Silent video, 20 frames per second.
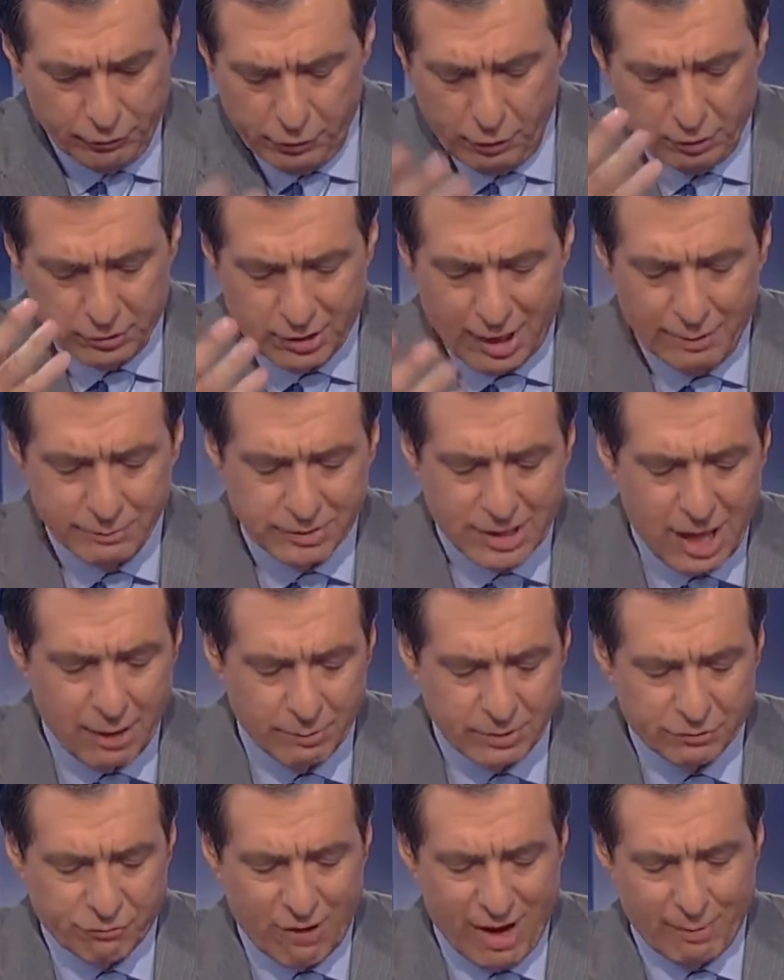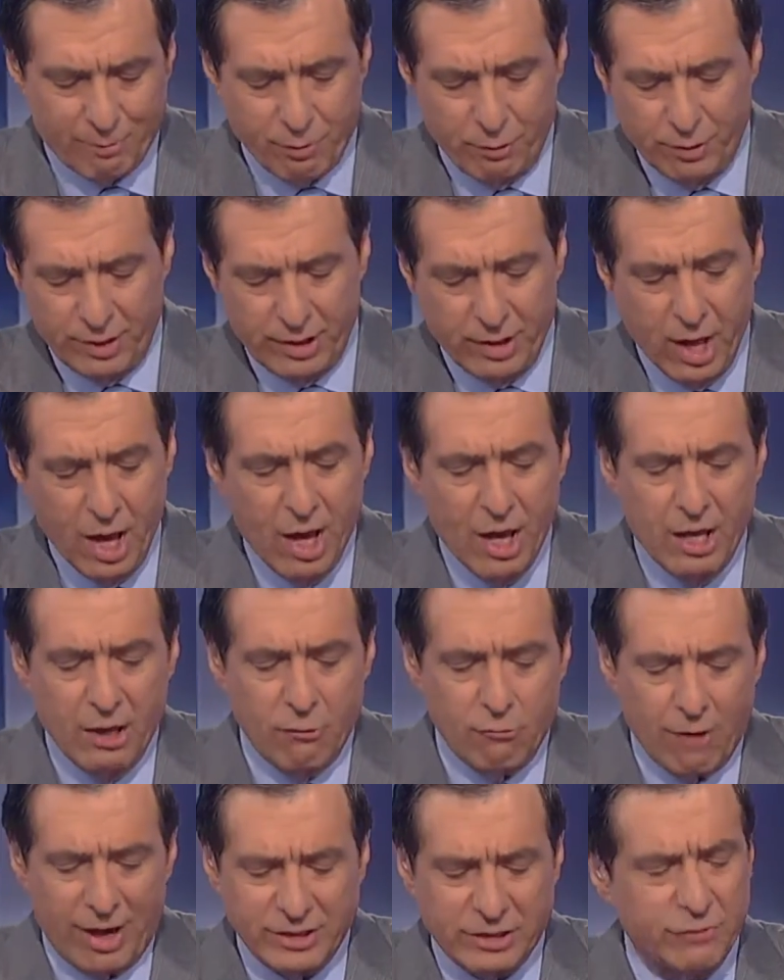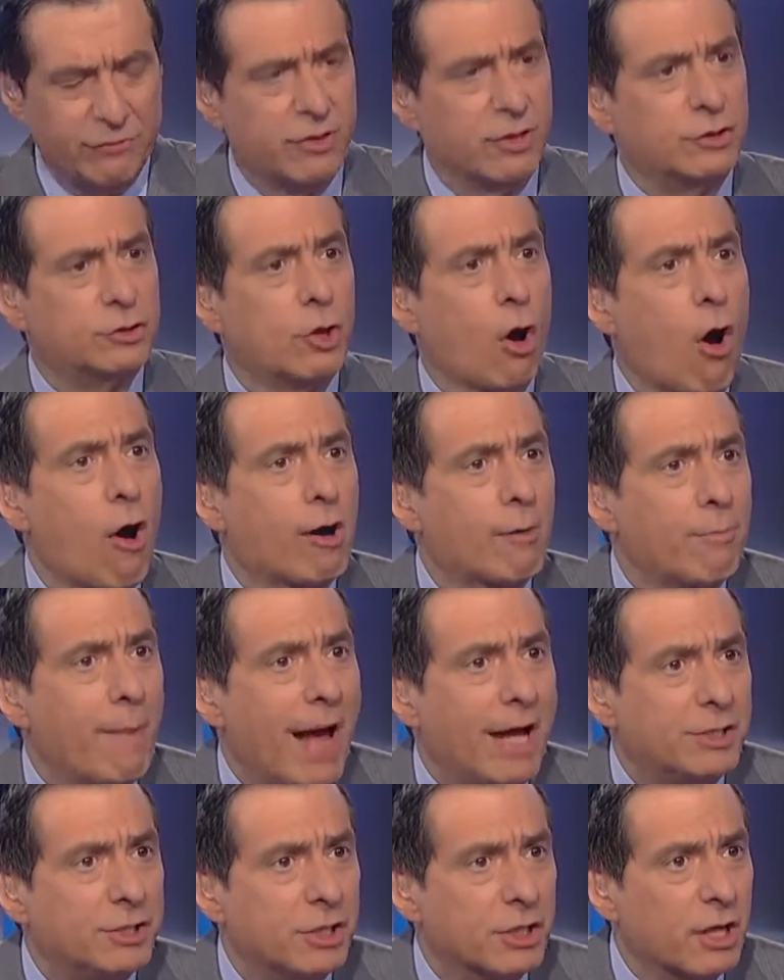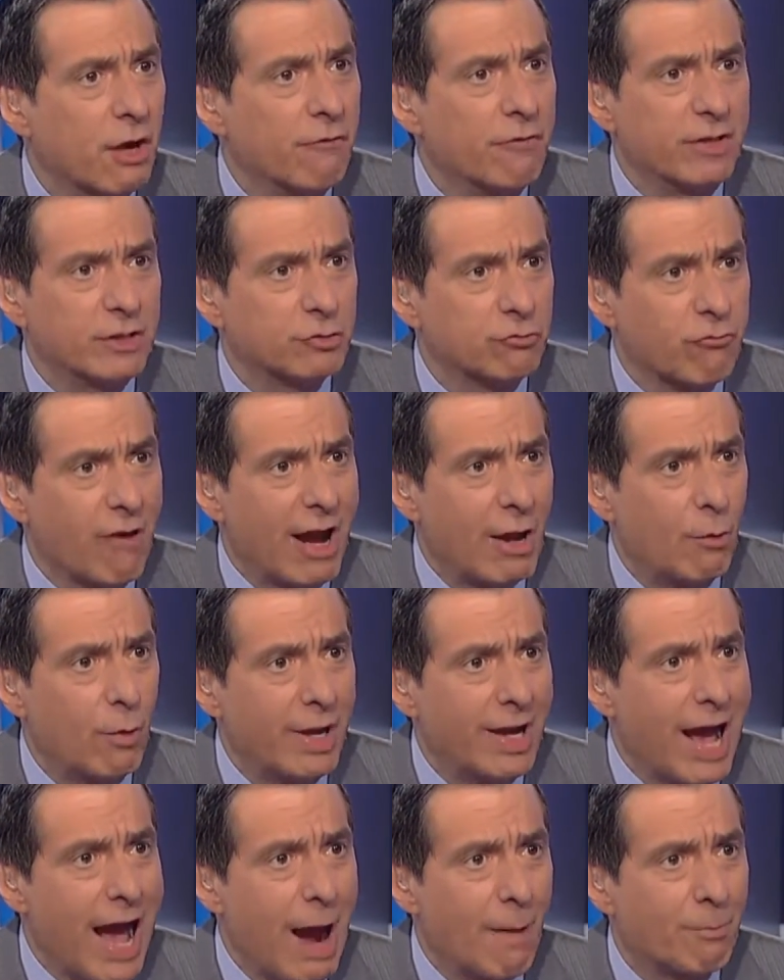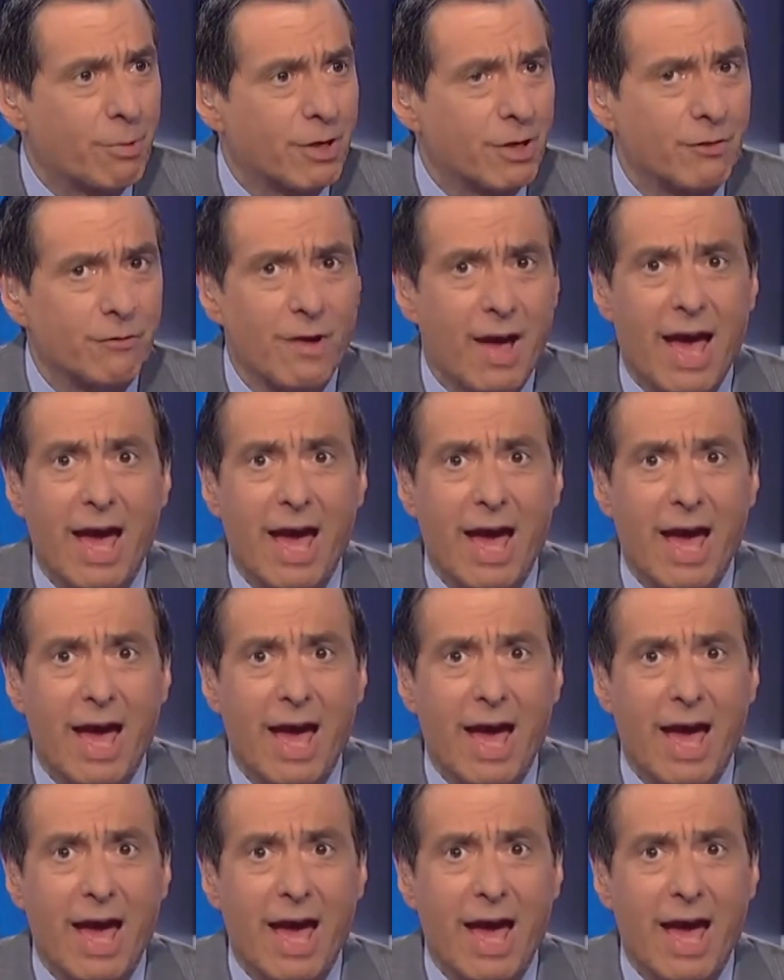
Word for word: New York Times columnist Frank Bruni writes of the dark magic of this right-wing operative.